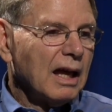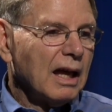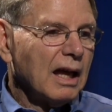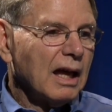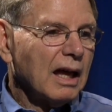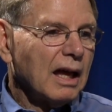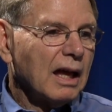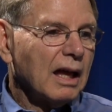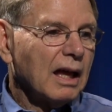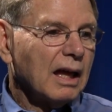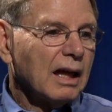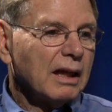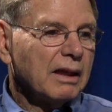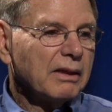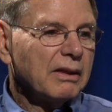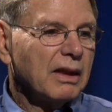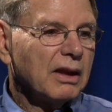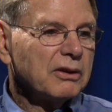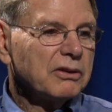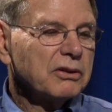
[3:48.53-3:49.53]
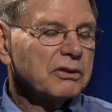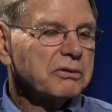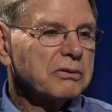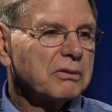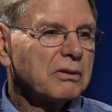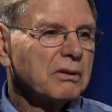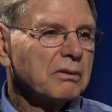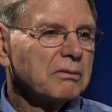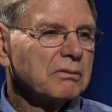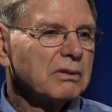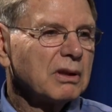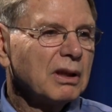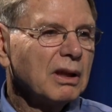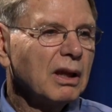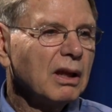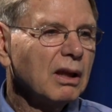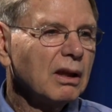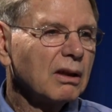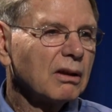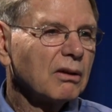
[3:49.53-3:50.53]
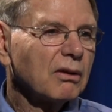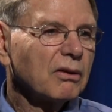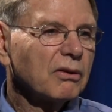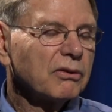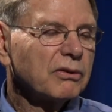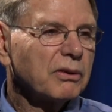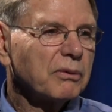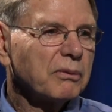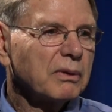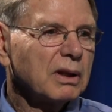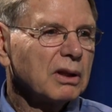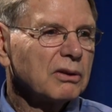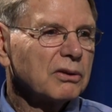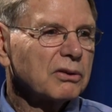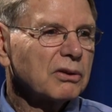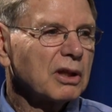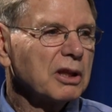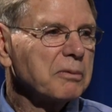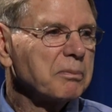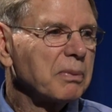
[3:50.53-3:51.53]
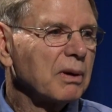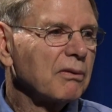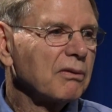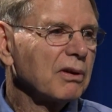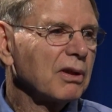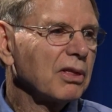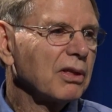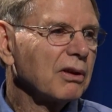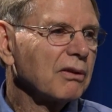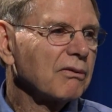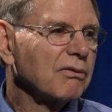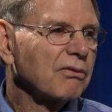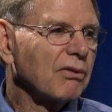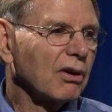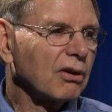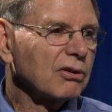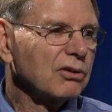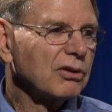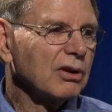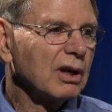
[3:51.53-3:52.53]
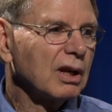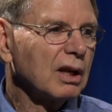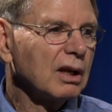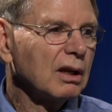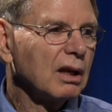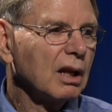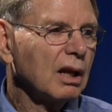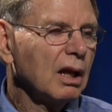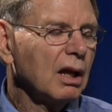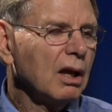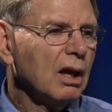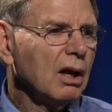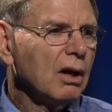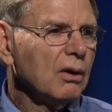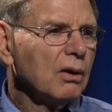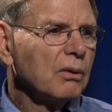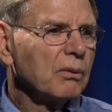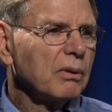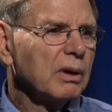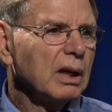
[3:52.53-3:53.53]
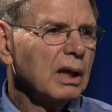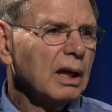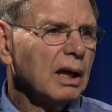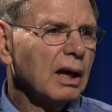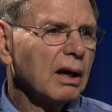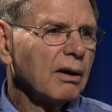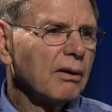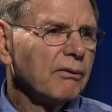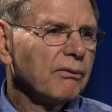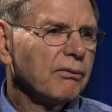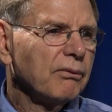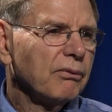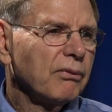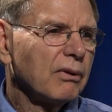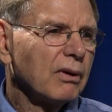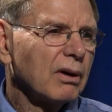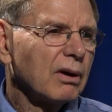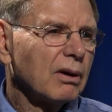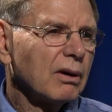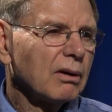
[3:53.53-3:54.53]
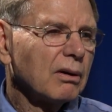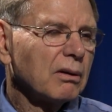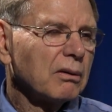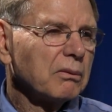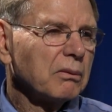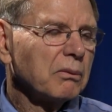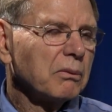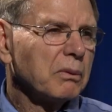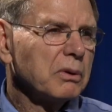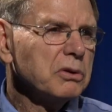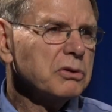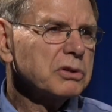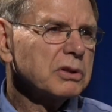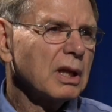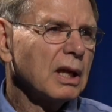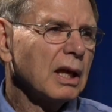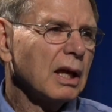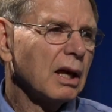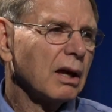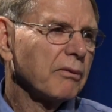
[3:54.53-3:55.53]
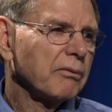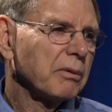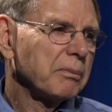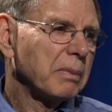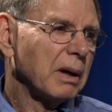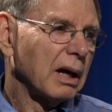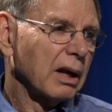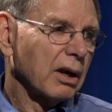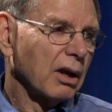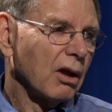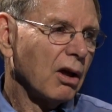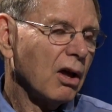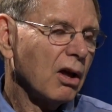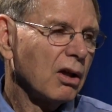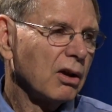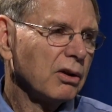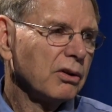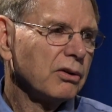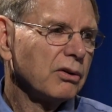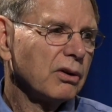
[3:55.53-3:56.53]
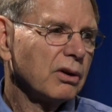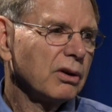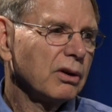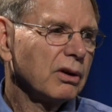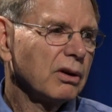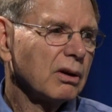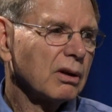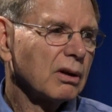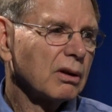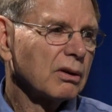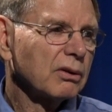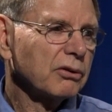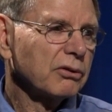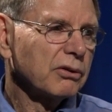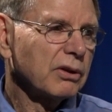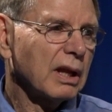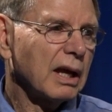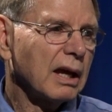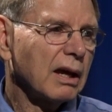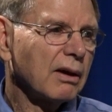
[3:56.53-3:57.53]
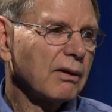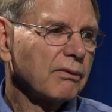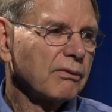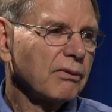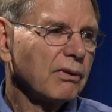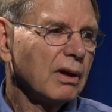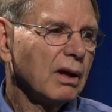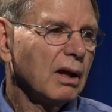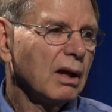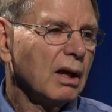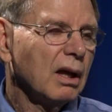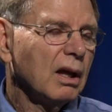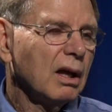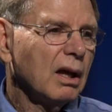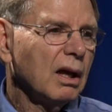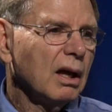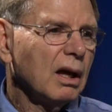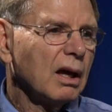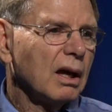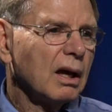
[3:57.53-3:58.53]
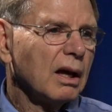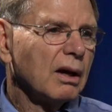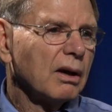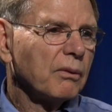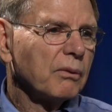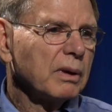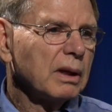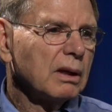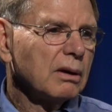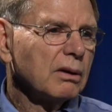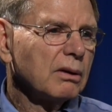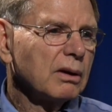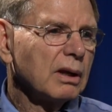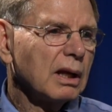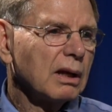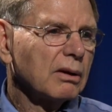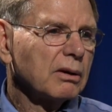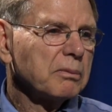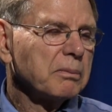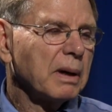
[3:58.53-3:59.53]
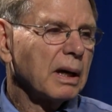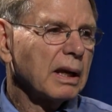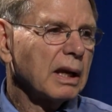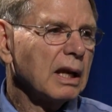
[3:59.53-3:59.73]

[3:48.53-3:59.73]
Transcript: That just entails that we just keep everything functioning. We used to have about 100 staff. We are down to about